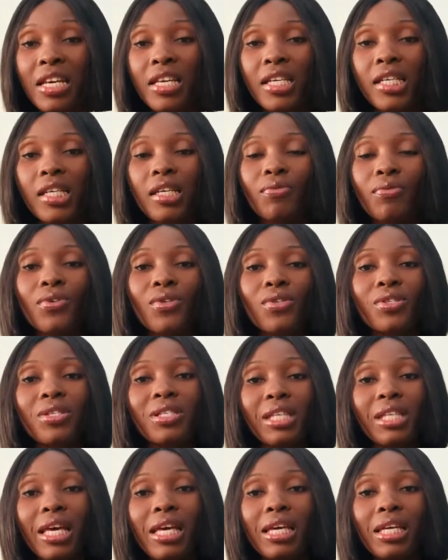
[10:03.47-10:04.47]
If you're
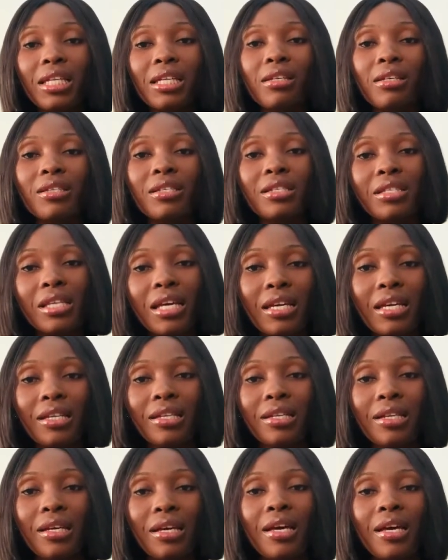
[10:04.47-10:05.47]
saying in a
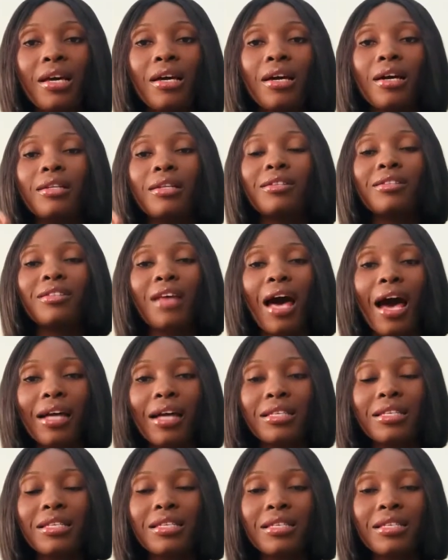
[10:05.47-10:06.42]
scene that